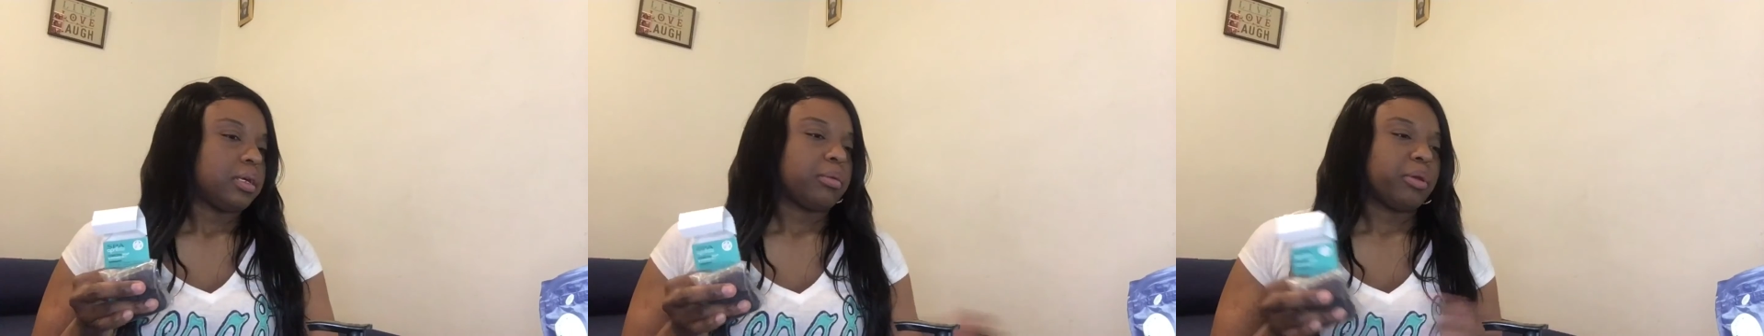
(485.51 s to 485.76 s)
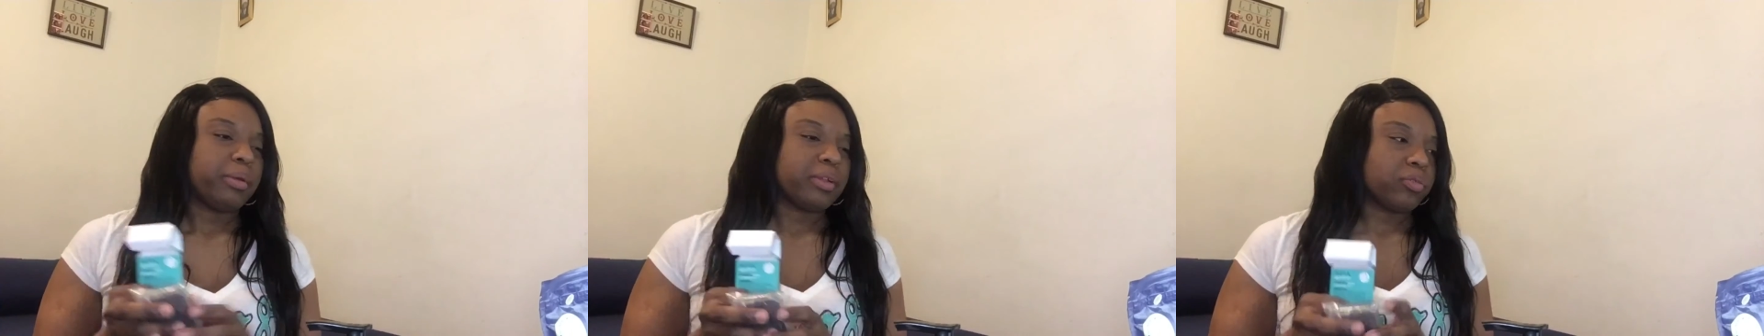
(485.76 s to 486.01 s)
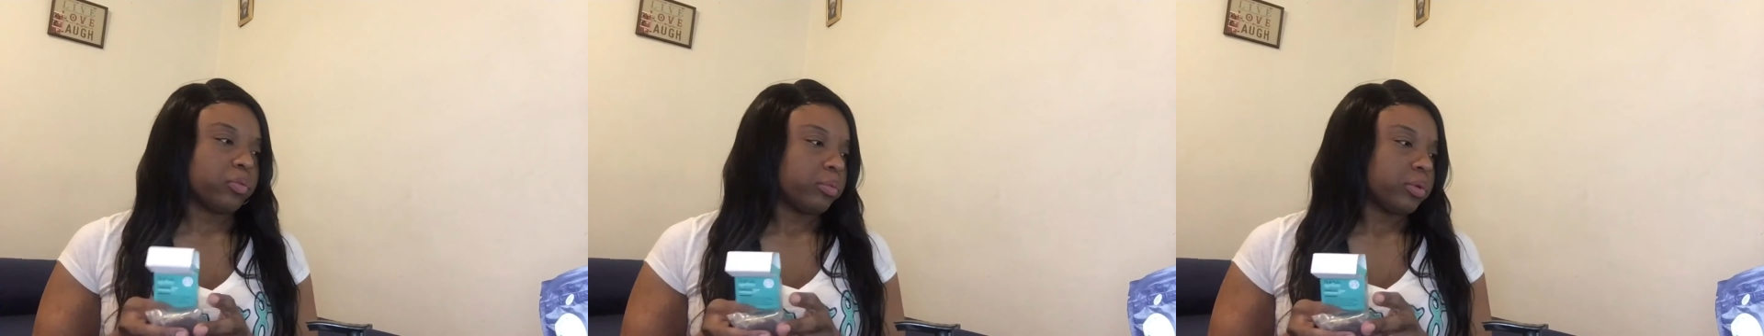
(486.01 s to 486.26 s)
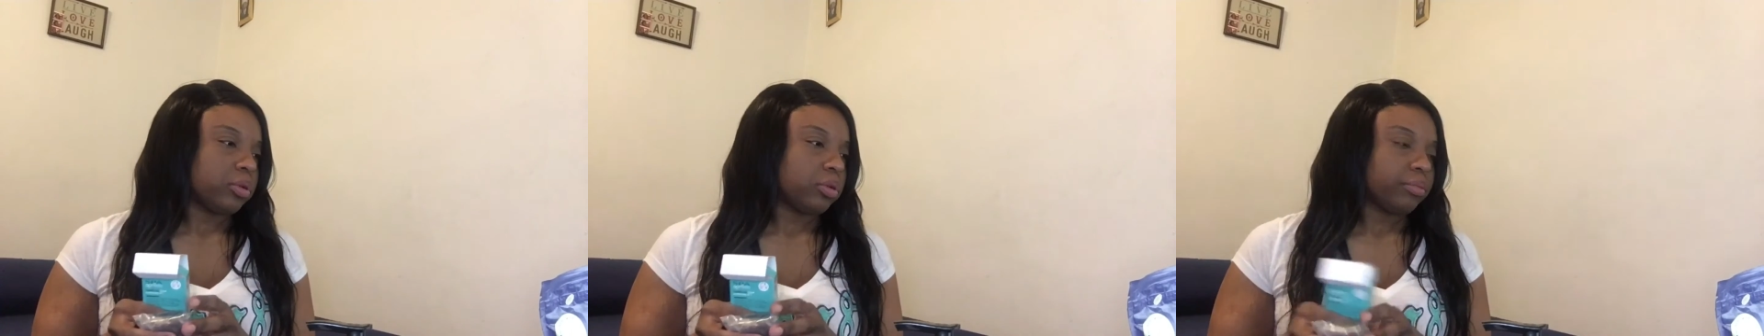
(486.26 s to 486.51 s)
Maybe that's too
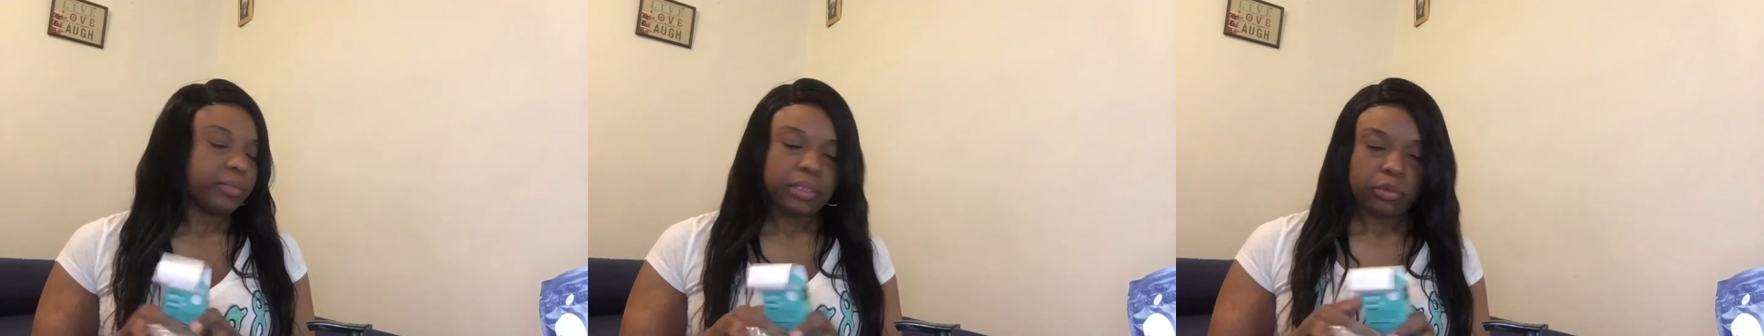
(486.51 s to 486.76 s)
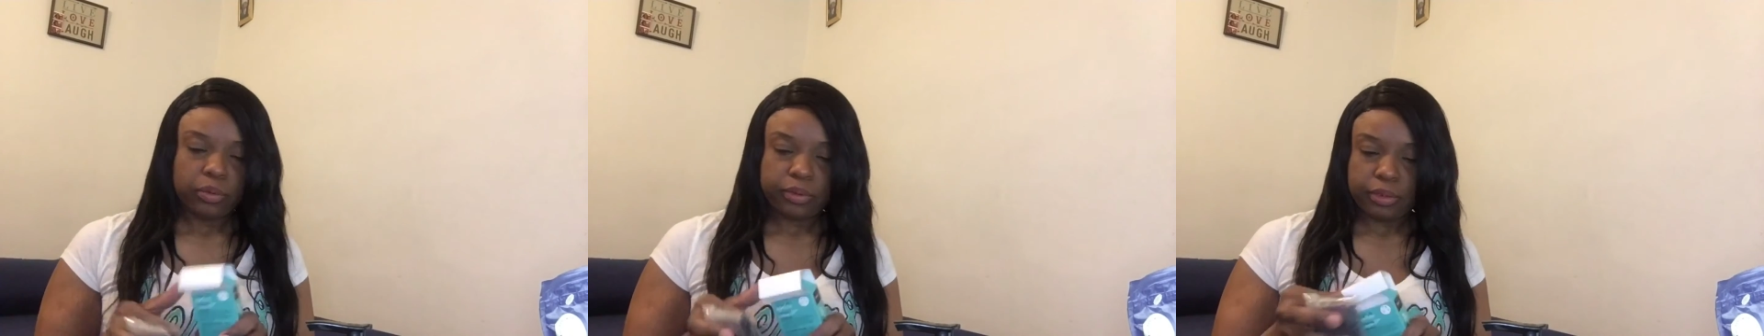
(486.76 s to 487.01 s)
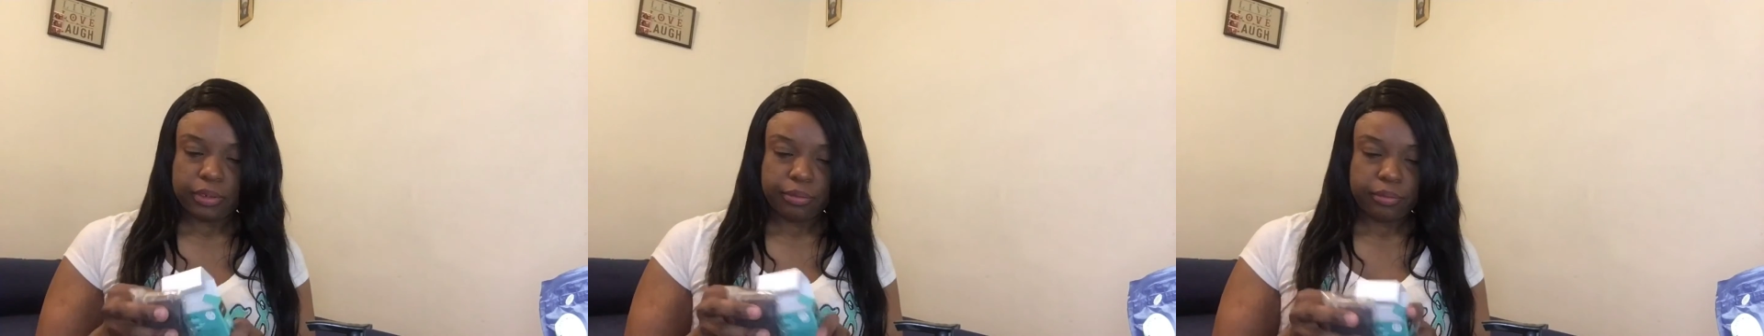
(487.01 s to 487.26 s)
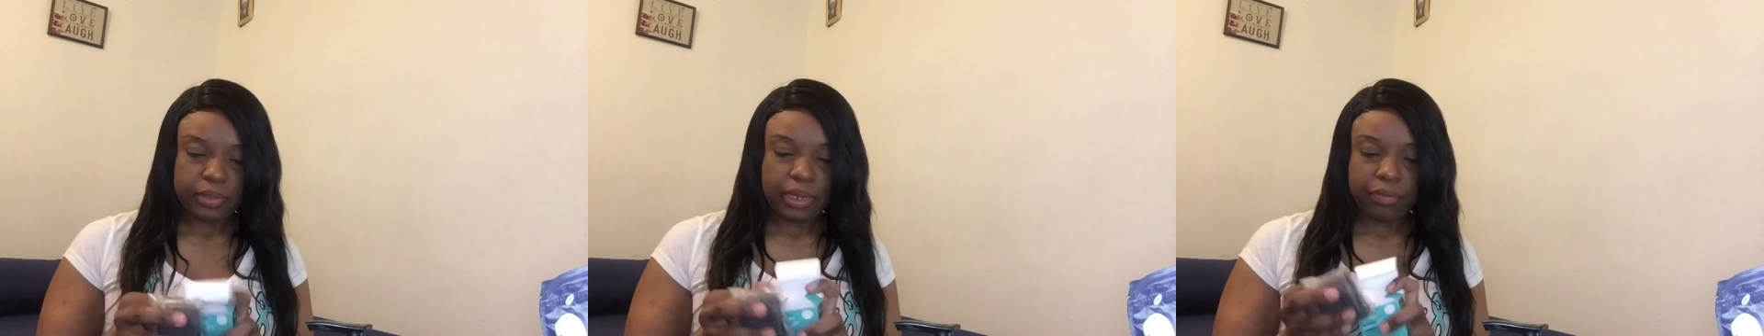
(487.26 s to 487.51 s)
much. We'll see.
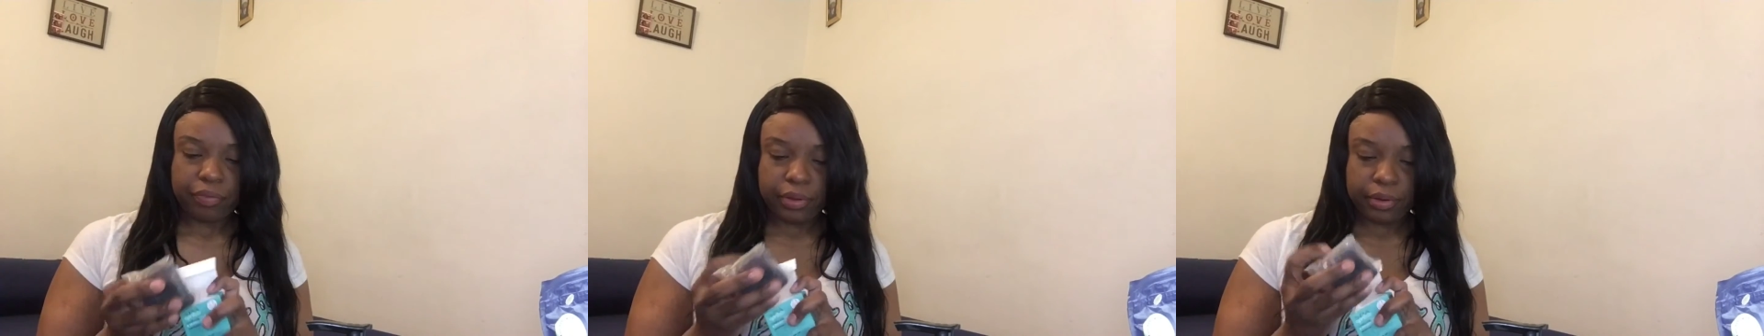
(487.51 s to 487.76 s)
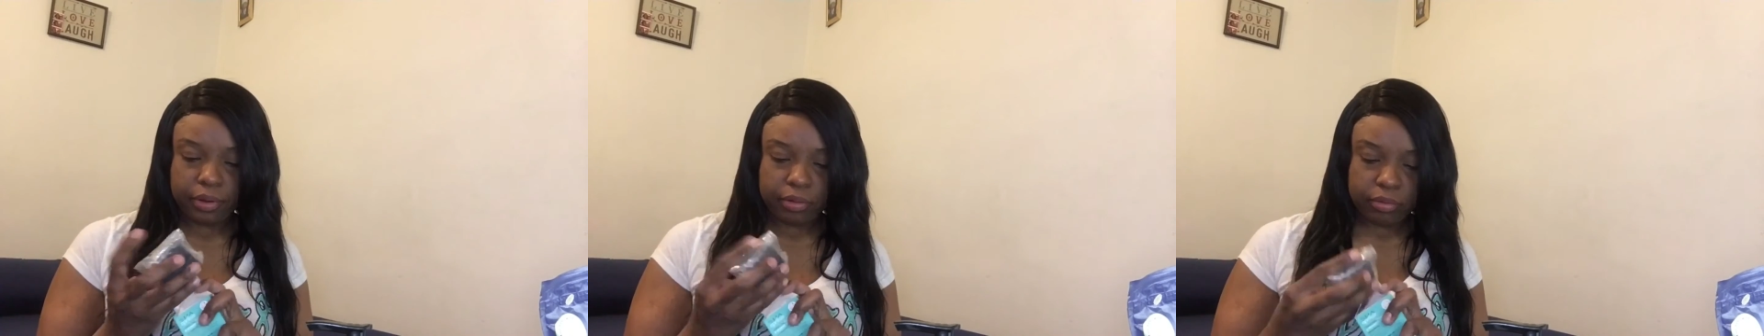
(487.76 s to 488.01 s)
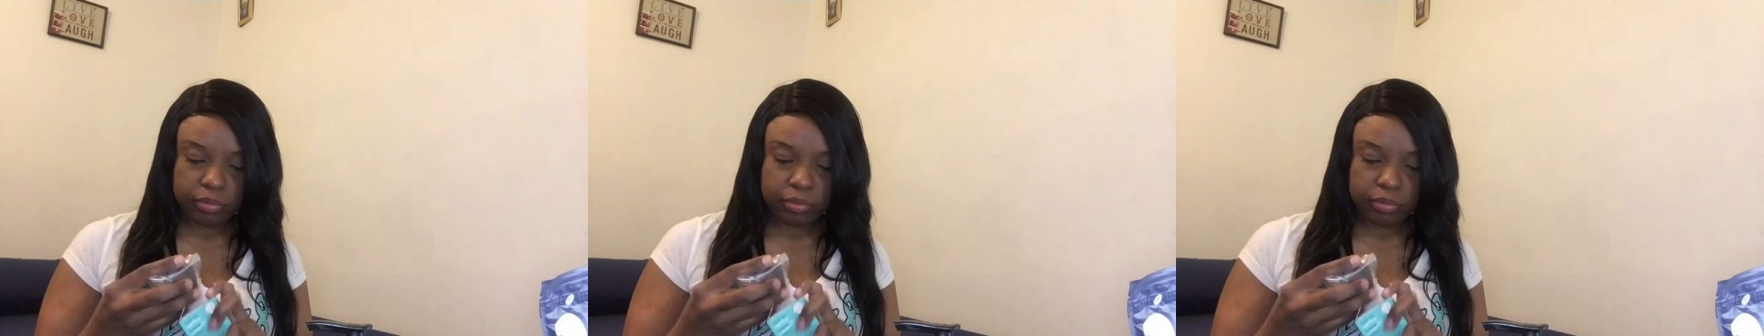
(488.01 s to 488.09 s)
I'll figure it out